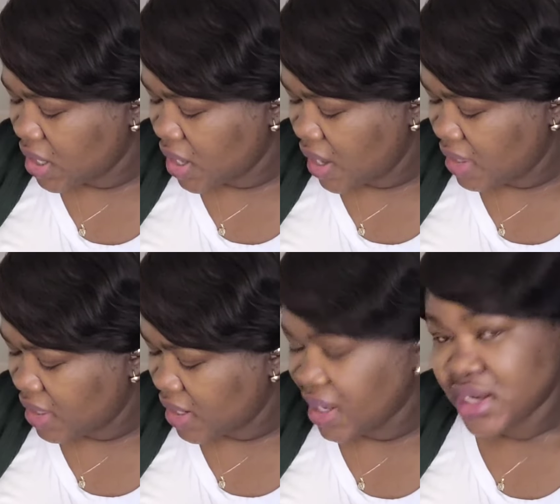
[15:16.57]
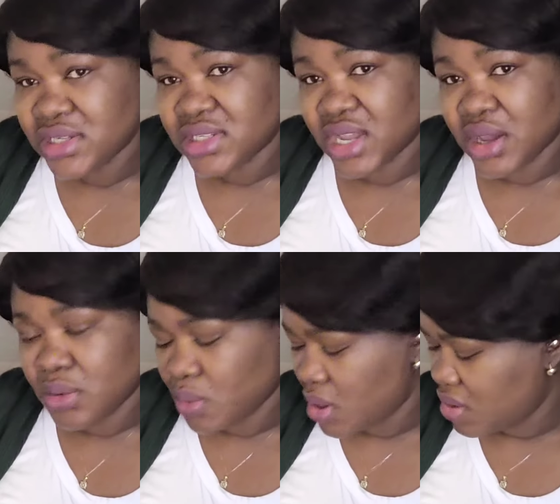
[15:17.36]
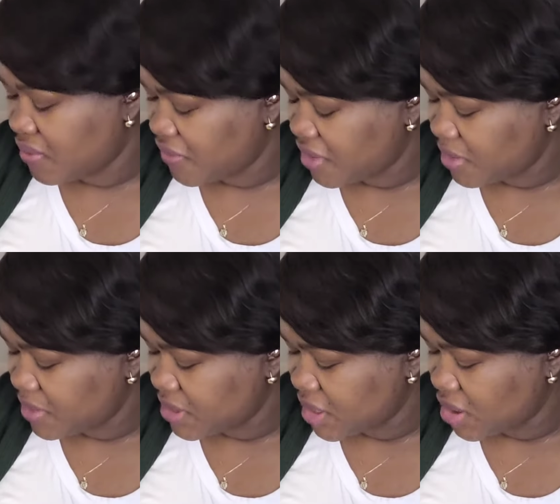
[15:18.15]
And then I get a second one
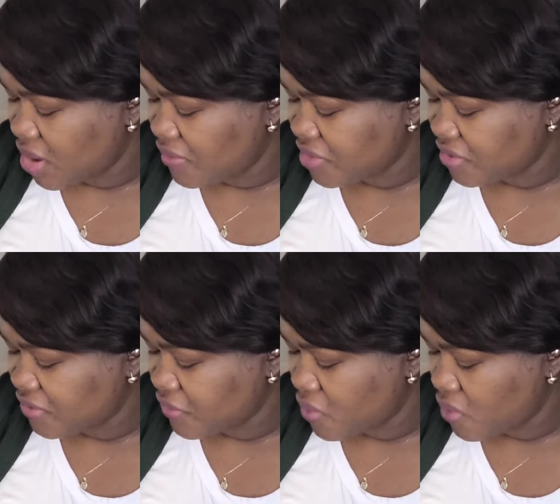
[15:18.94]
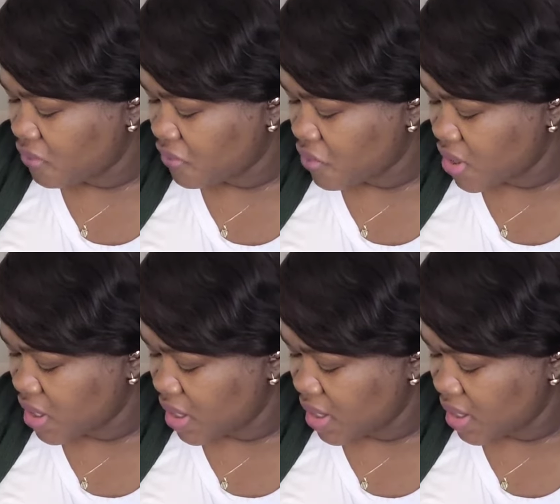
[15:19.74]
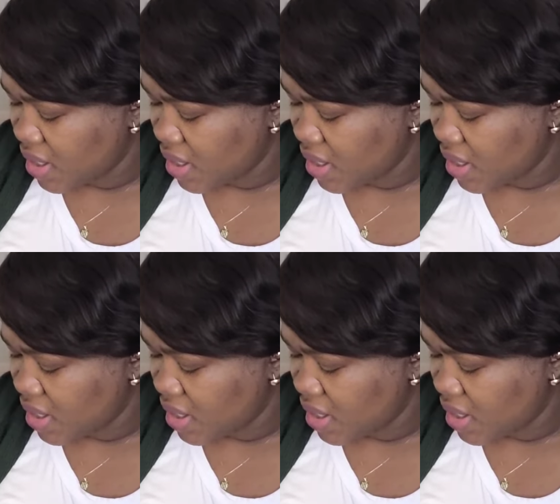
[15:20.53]
50% off, so it's $4.49.